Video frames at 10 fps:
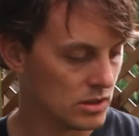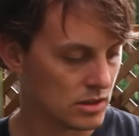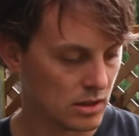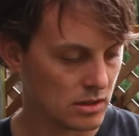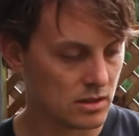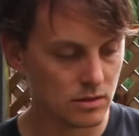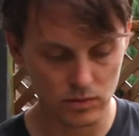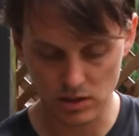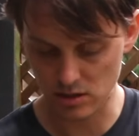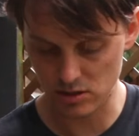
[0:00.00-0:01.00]
we're just going to
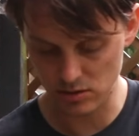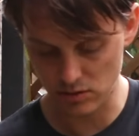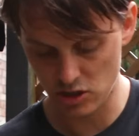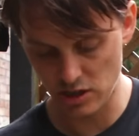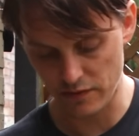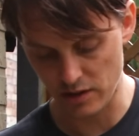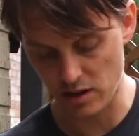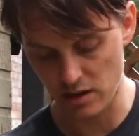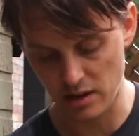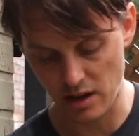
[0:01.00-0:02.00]
we're going to sort of
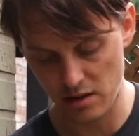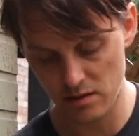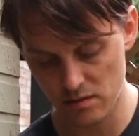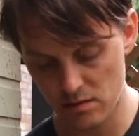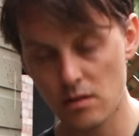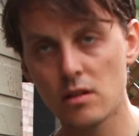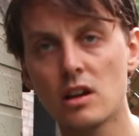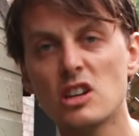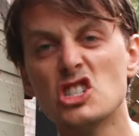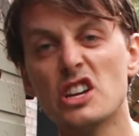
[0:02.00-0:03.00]
chiffonade and then
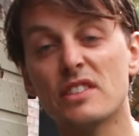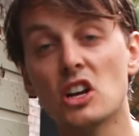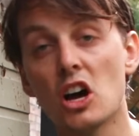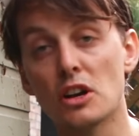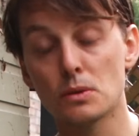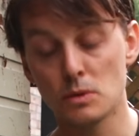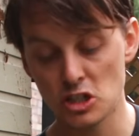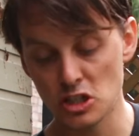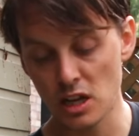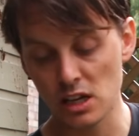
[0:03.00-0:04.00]
chiffonade, which
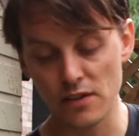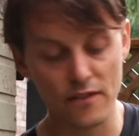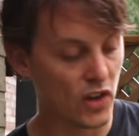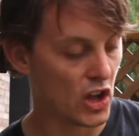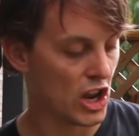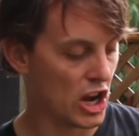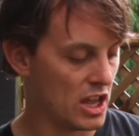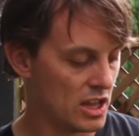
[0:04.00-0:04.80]
is like a fine